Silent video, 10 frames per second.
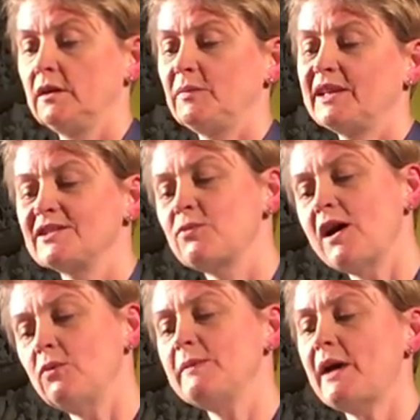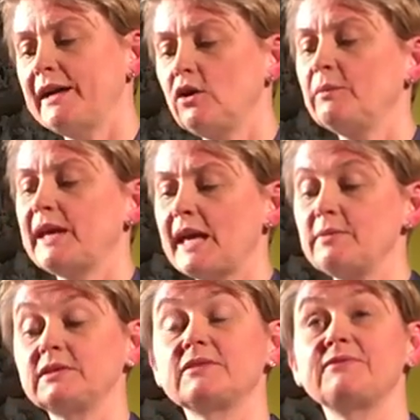Because while we might not be
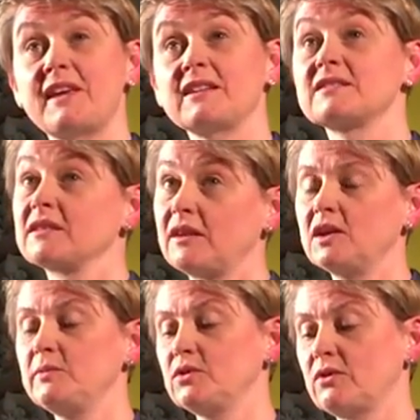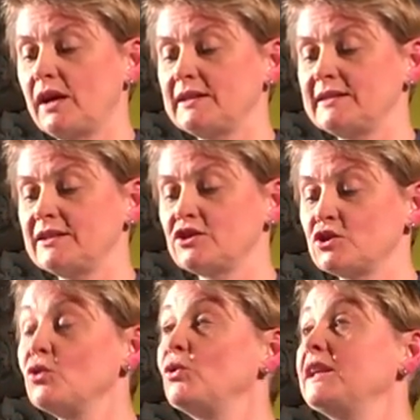able to fix the global crisis,
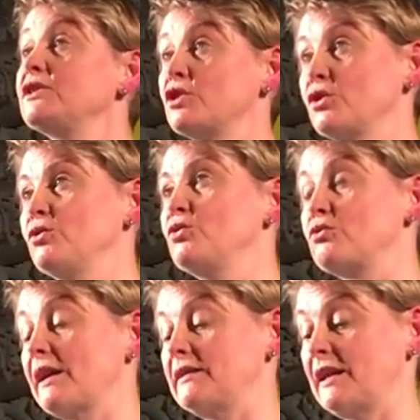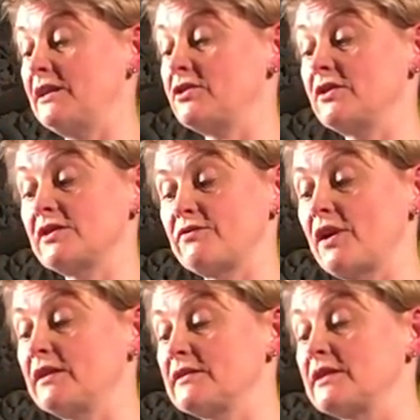surely two great nations,
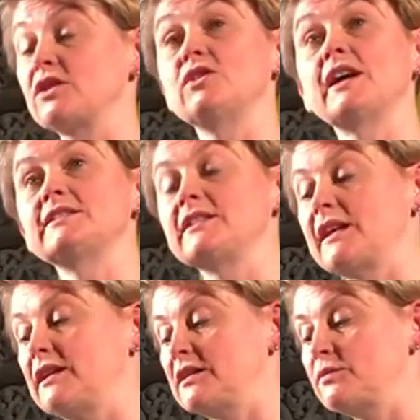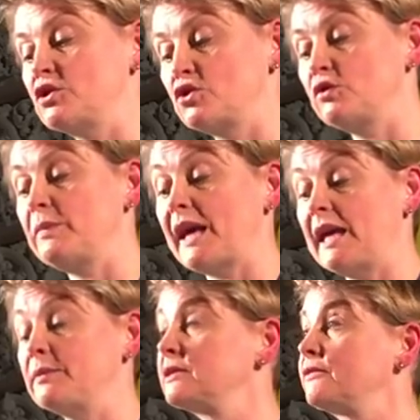France and the United Kingdom, should be
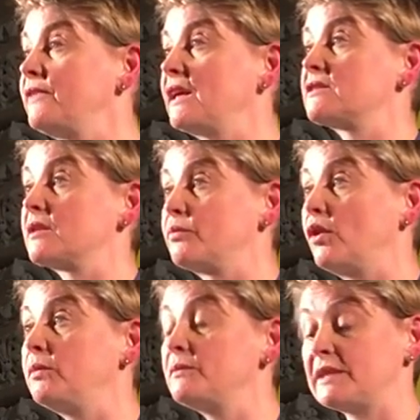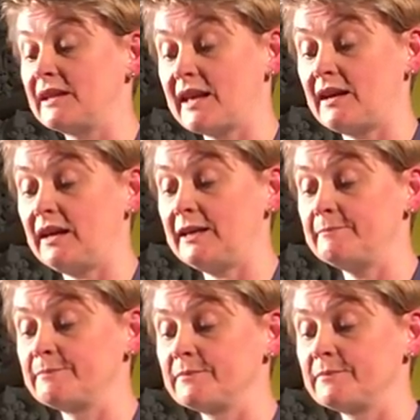able to fix the problems in Calais.